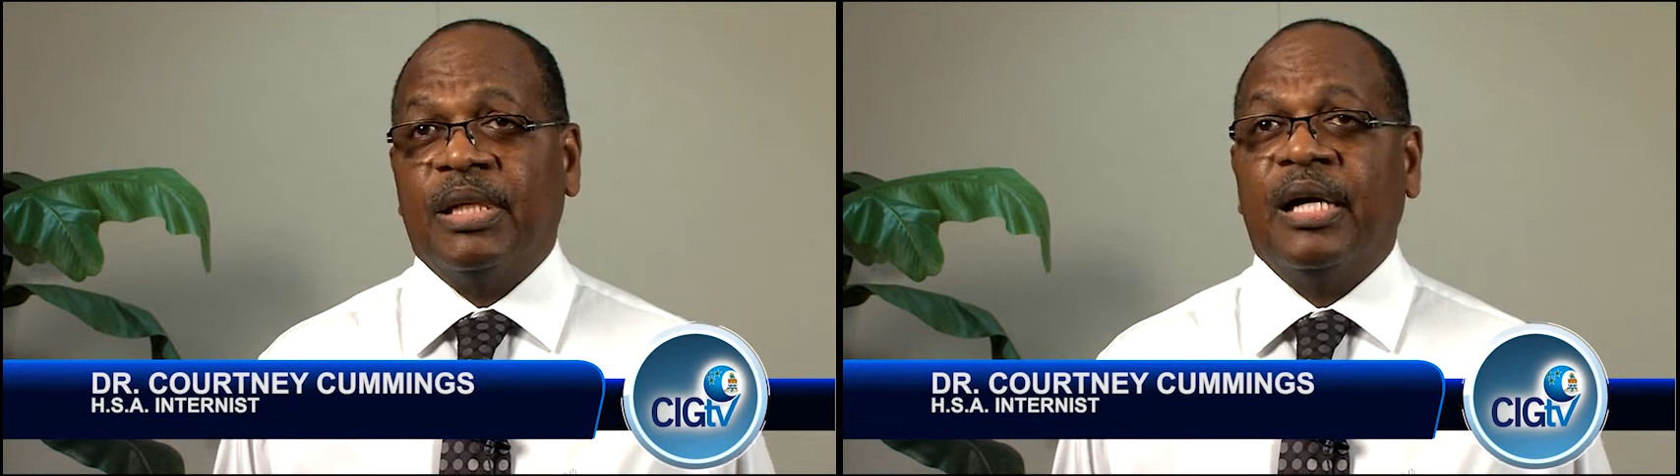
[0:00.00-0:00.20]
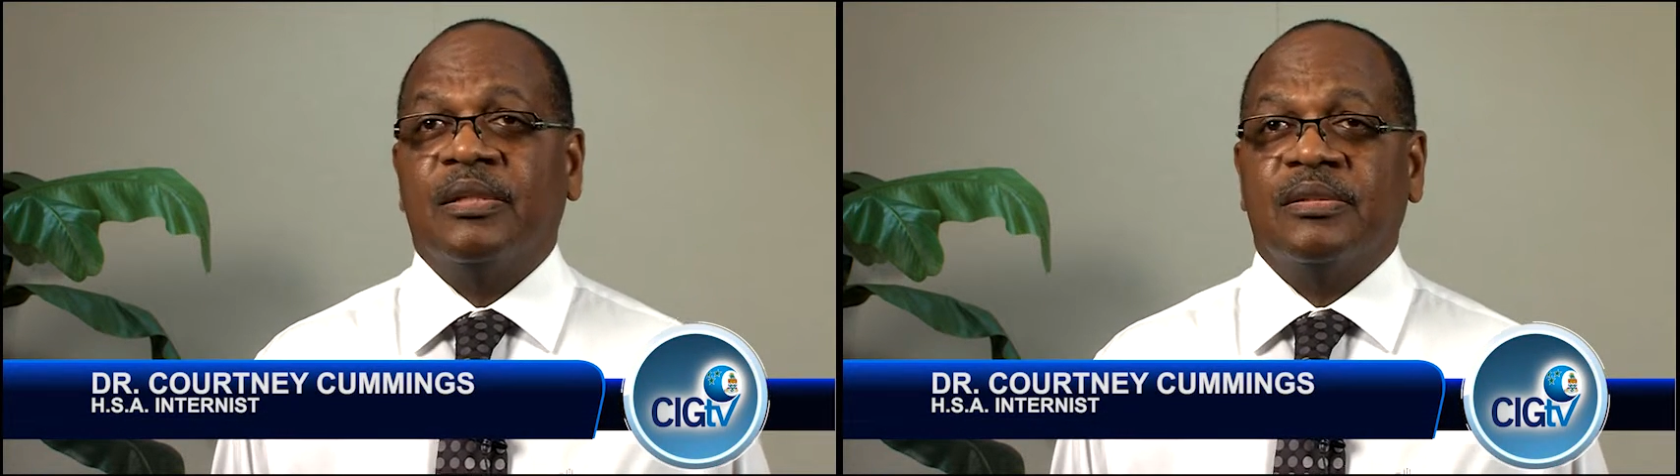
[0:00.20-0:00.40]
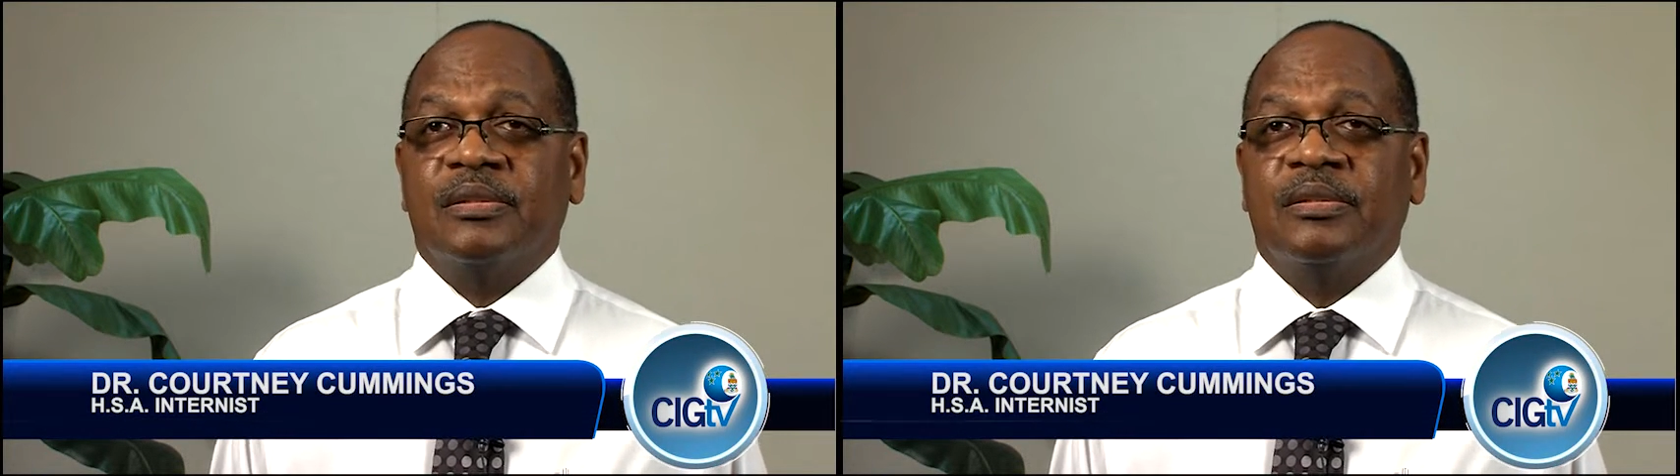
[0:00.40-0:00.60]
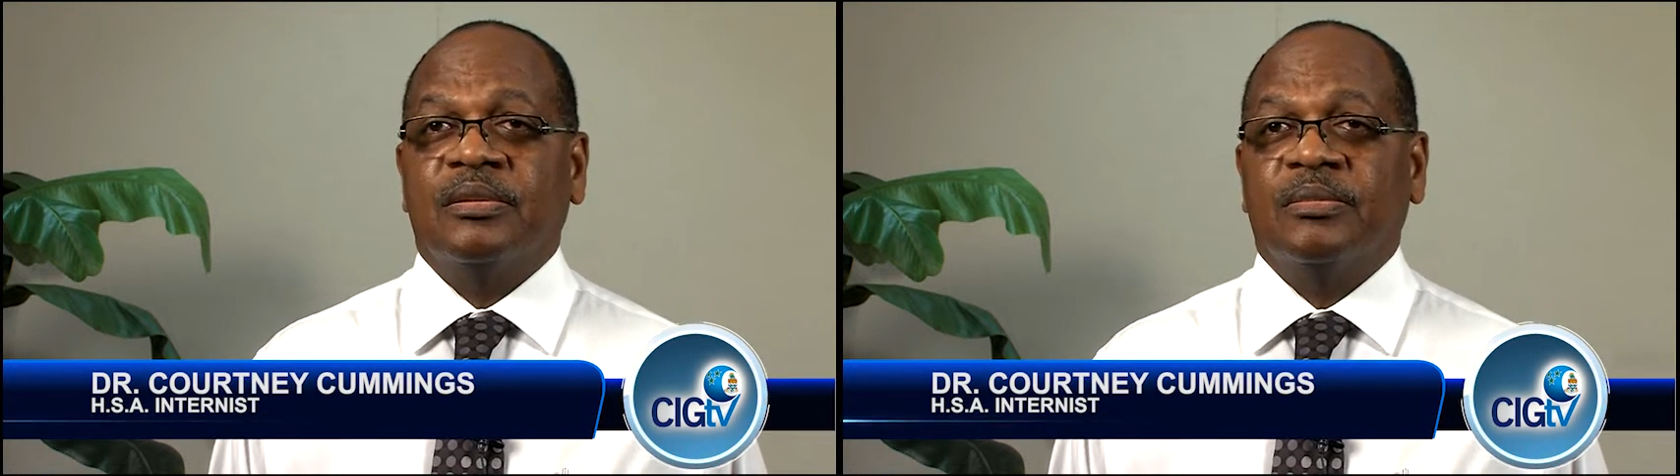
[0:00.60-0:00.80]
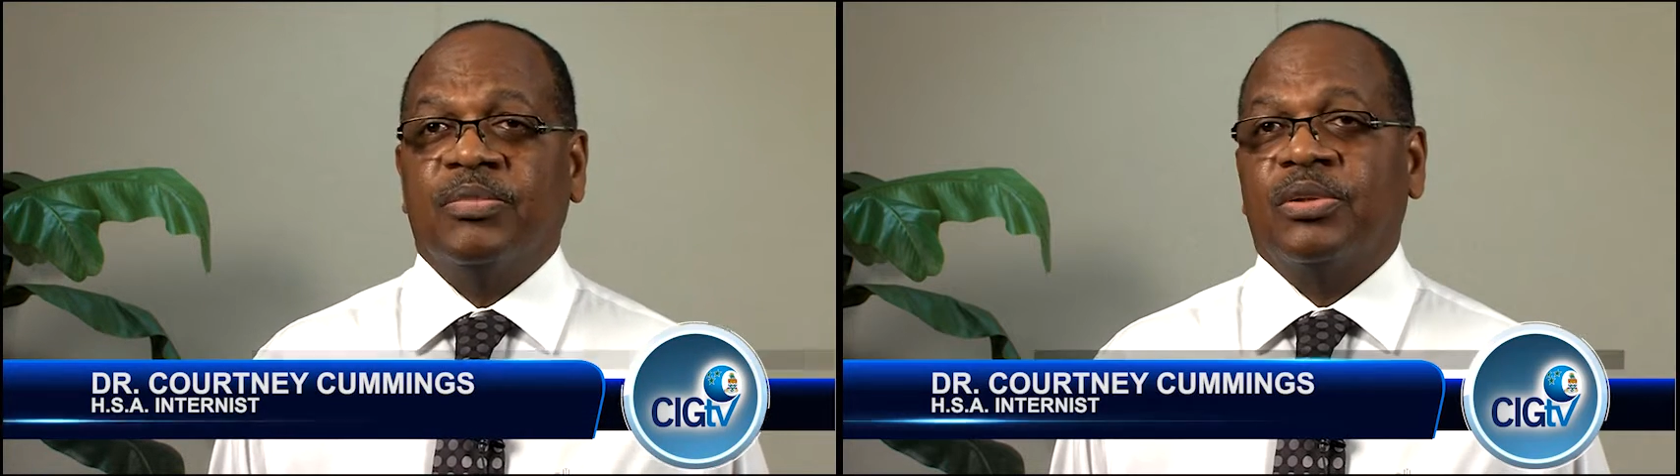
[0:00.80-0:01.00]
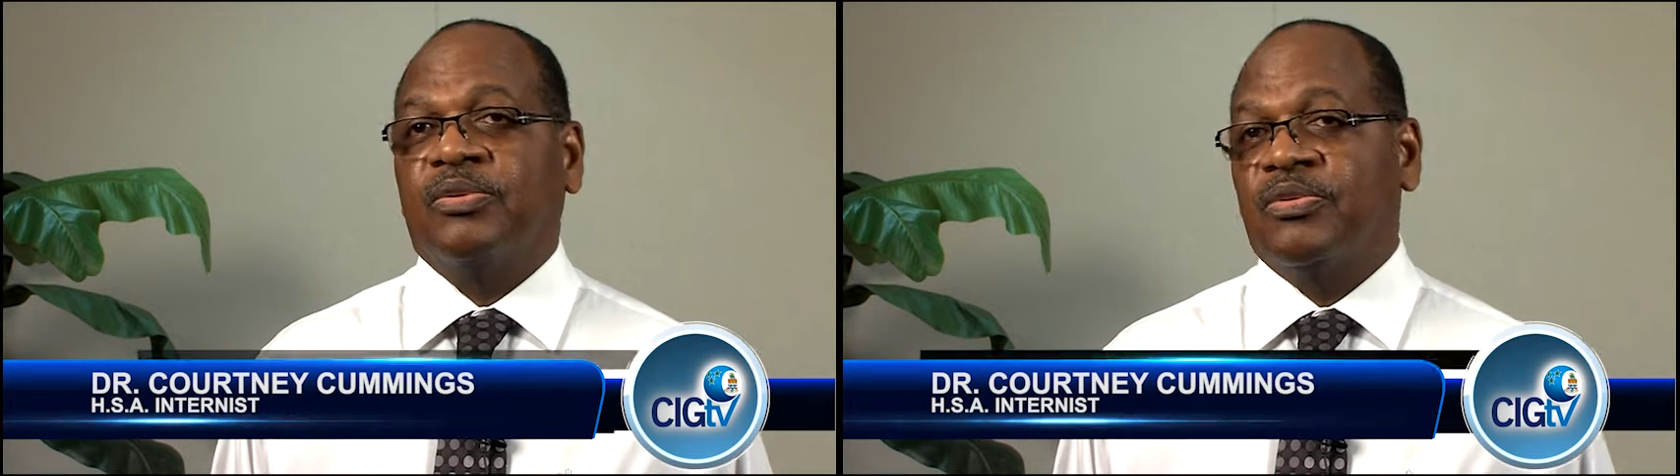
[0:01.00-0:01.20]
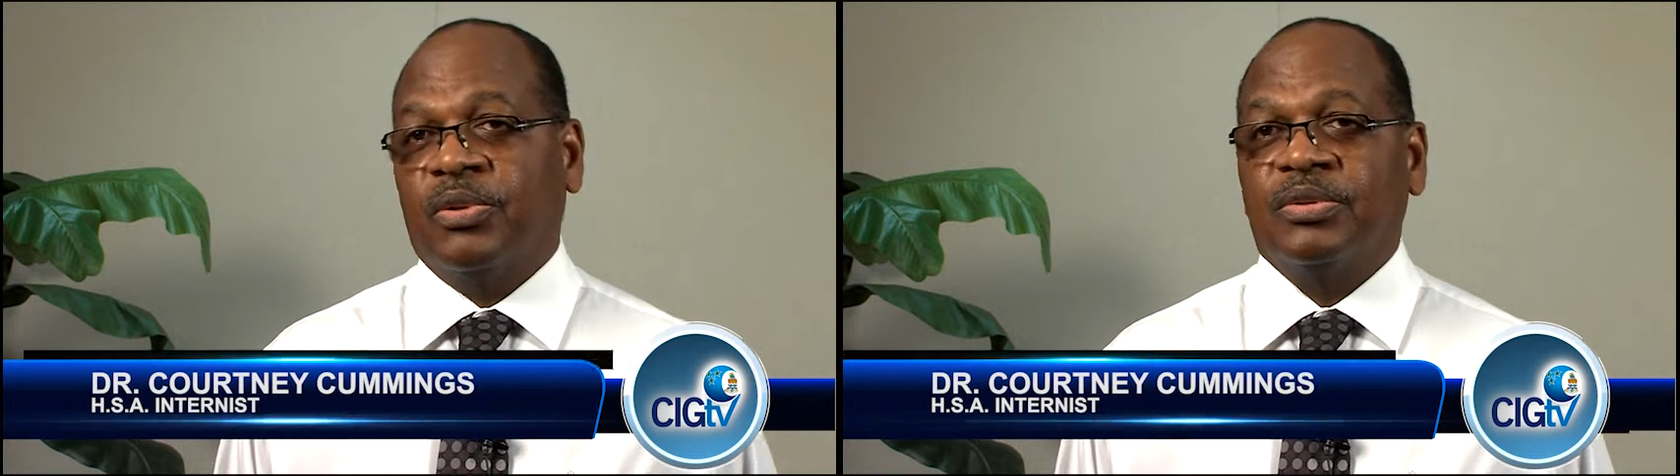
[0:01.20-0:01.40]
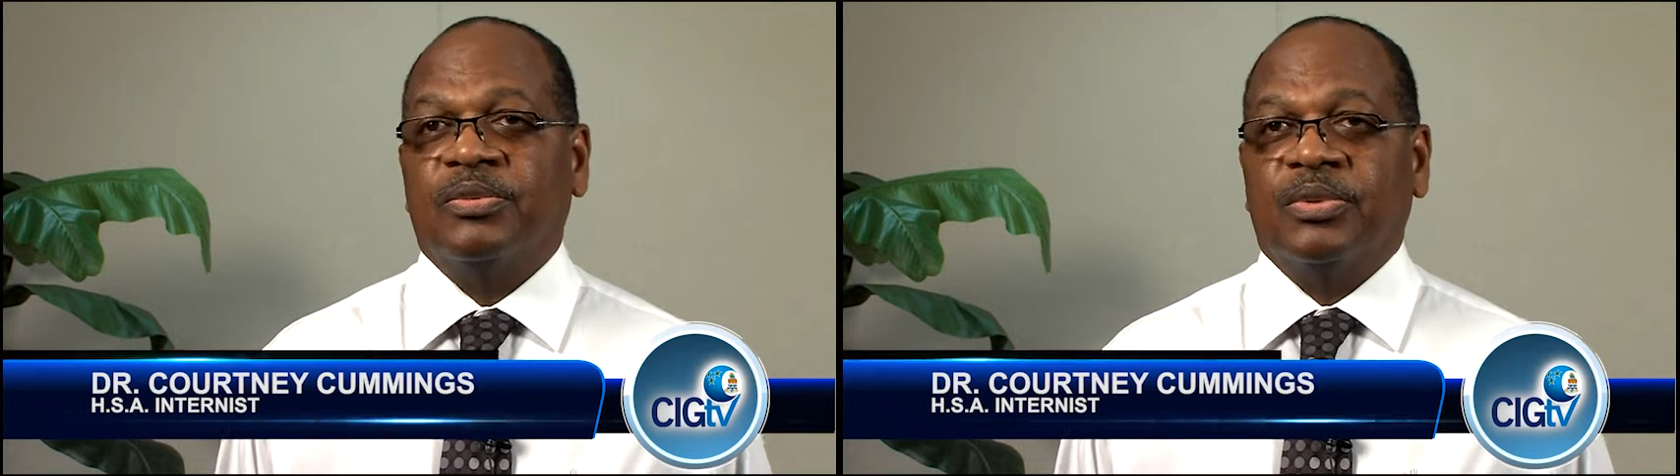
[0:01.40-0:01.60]
Islands, but
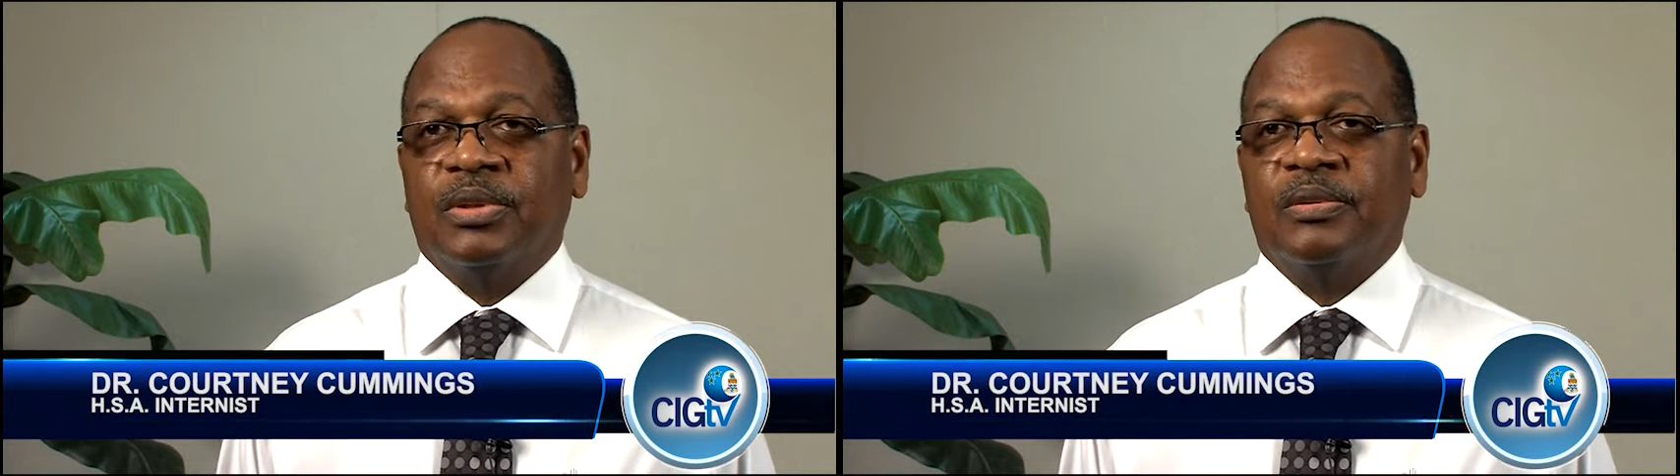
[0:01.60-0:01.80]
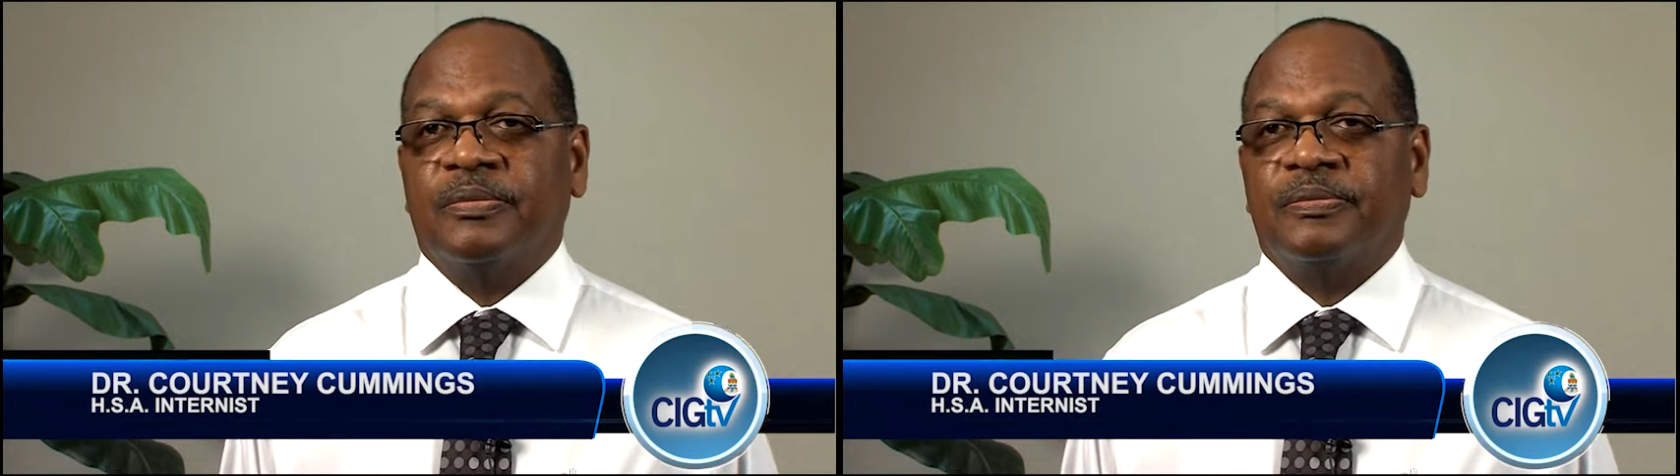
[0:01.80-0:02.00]
throughout the world.